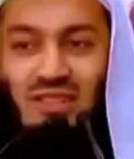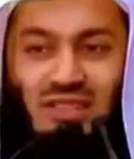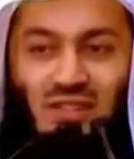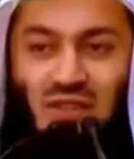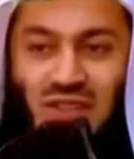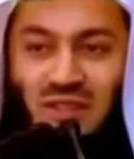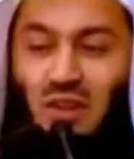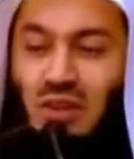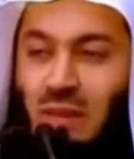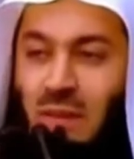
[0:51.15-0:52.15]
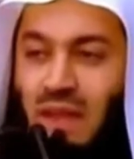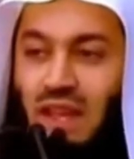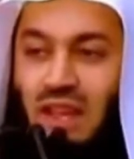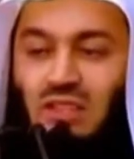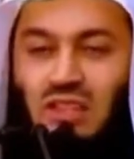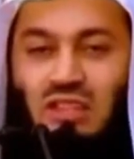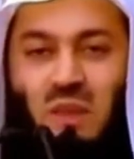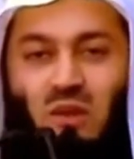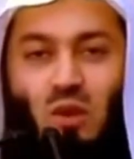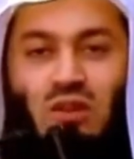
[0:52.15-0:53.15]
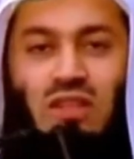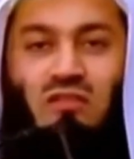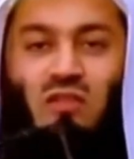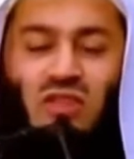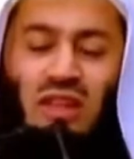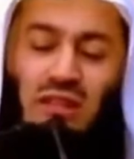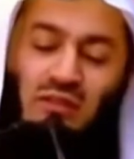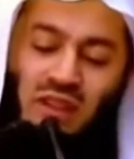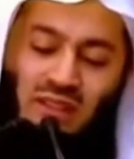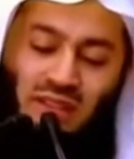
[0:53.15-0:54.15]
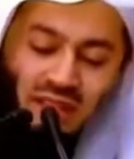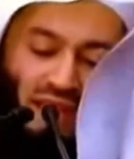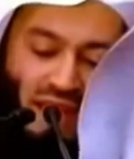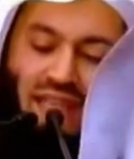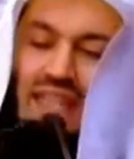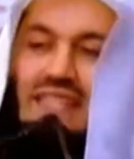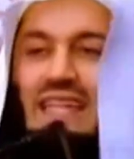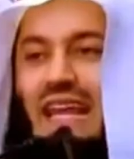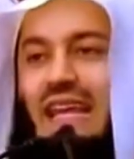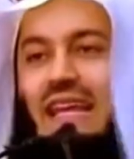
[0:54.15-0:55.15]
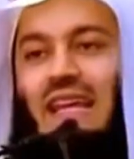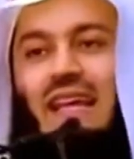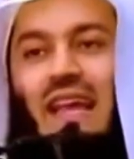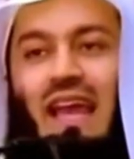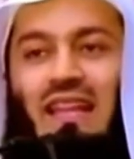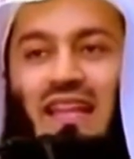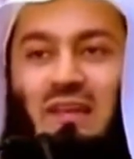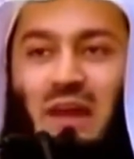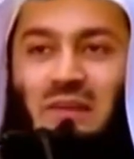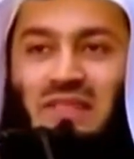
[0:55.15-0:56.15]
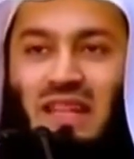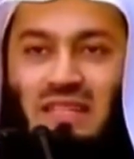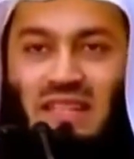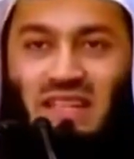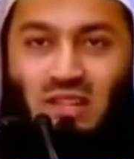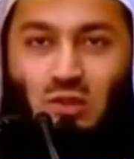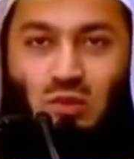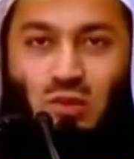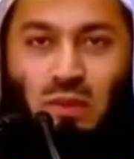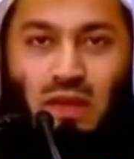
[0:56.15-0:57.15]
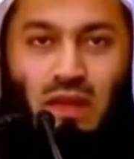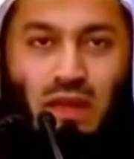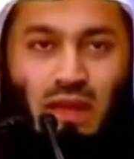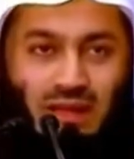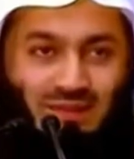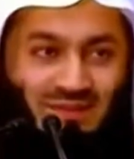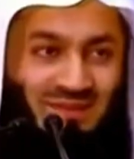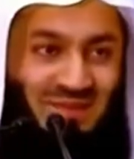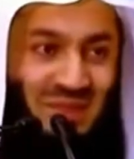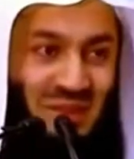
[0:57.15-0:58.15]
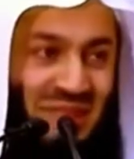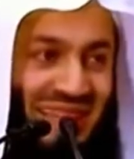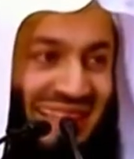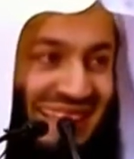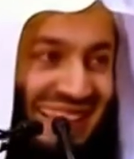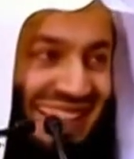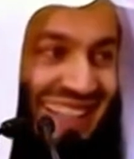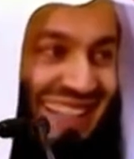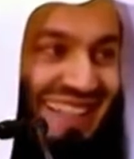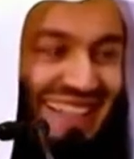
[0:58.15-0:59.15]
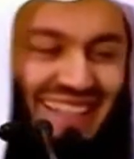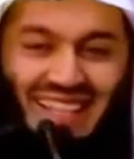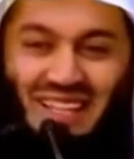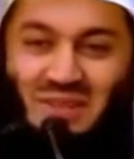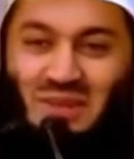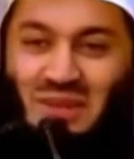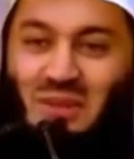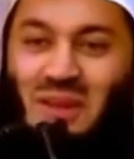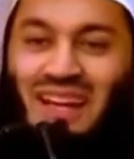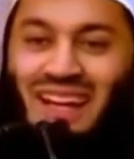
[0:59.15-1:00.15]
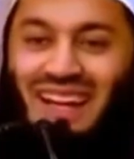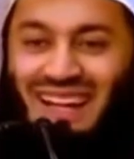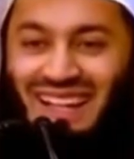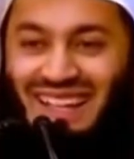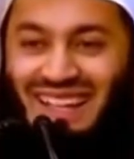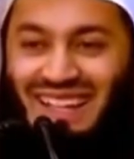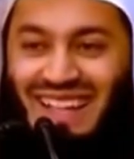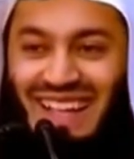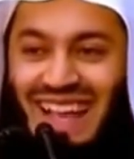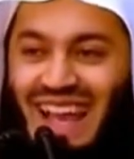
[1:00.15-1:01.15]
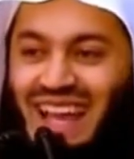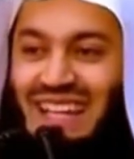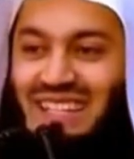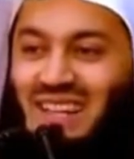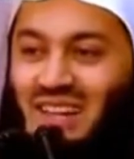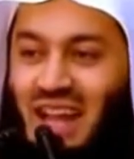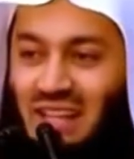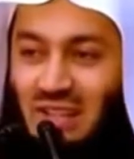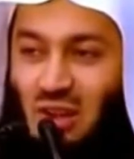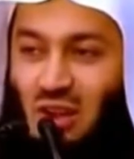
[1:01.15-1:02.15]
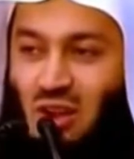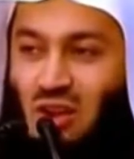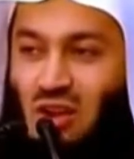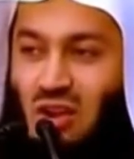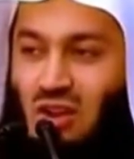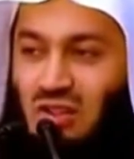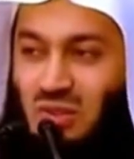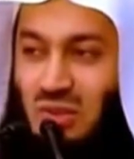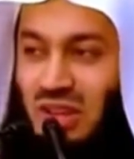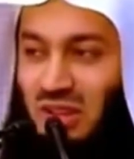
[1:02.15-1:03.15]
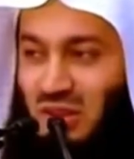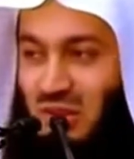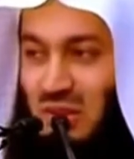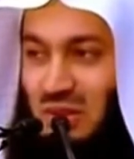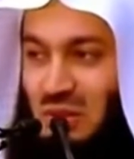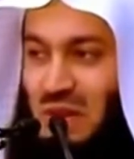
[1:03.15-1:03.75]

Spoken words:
Not just Fajr. Okay. So this man walks in for Salatul Fajr and he's standing. And the Imam starts reading Surah Al-Baqarah. Okay. He reads Surah Al-Baqarah. And it's a nice long surah. You know, Surah